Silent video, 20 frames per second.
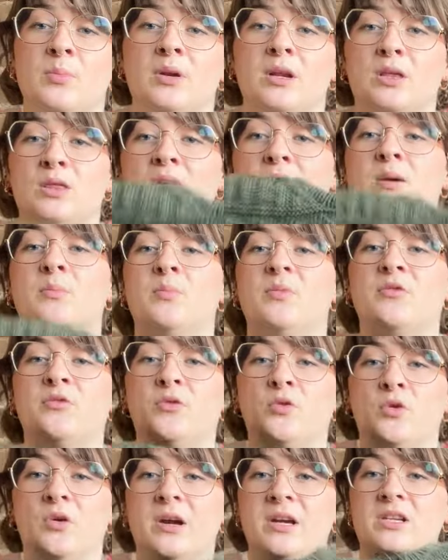I think
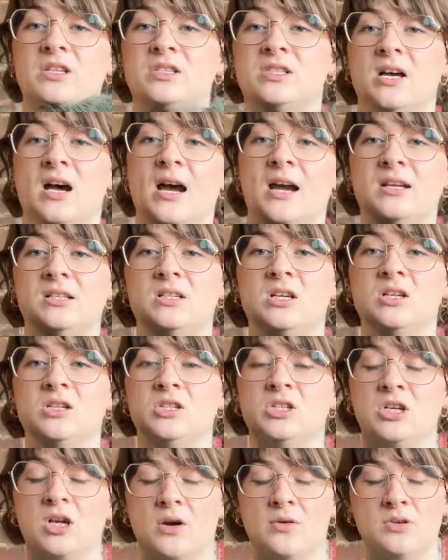before I decide
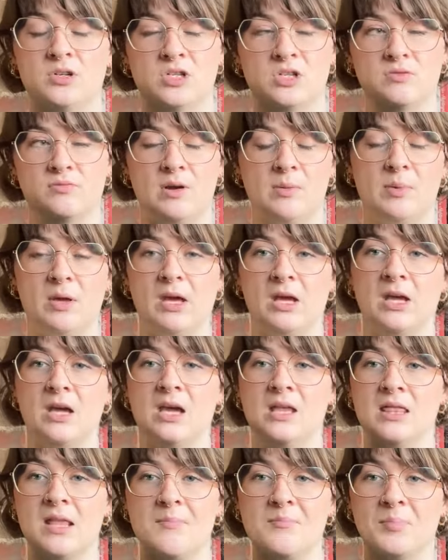to go onto the ribbing
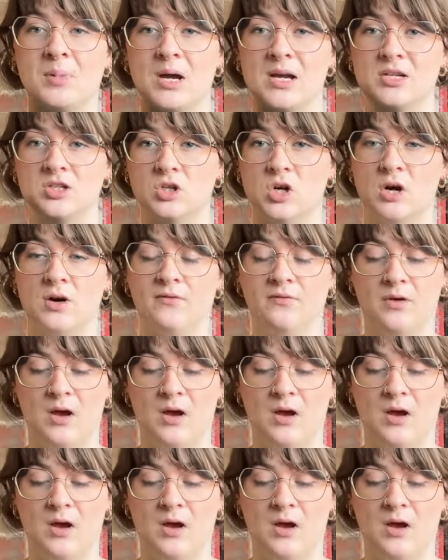and then bind off,